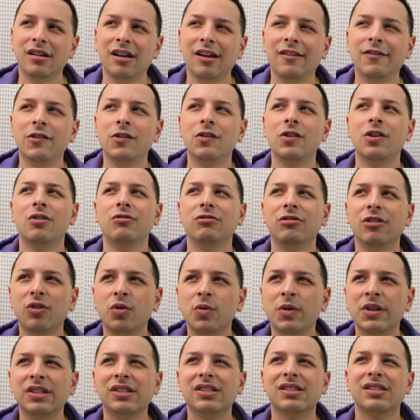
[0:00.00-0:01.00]
if you know
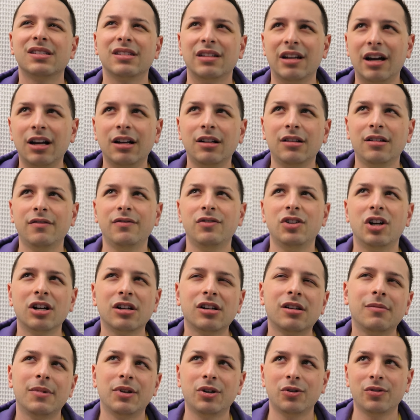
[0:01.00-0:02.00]
Louis' style of
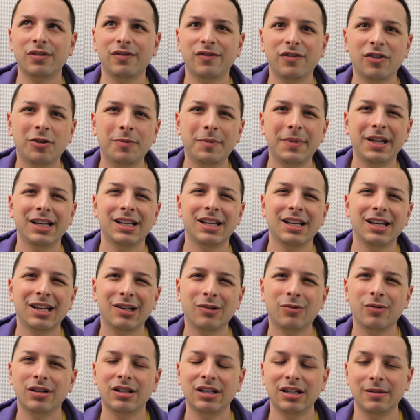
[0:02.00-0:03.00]
documentary filmmaking,
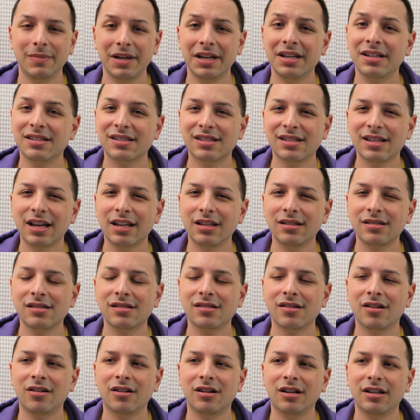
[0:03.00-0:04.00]
it really makes
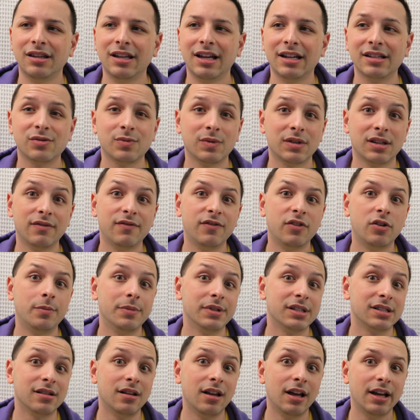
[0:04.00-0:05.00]
sense on that's what the
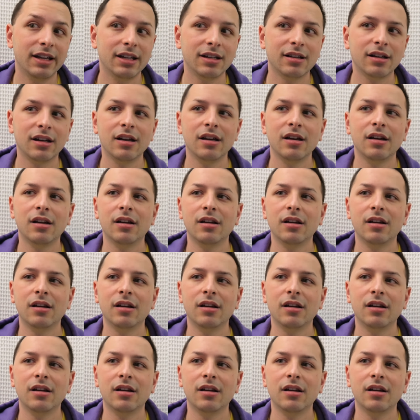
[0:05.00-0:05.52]
film is like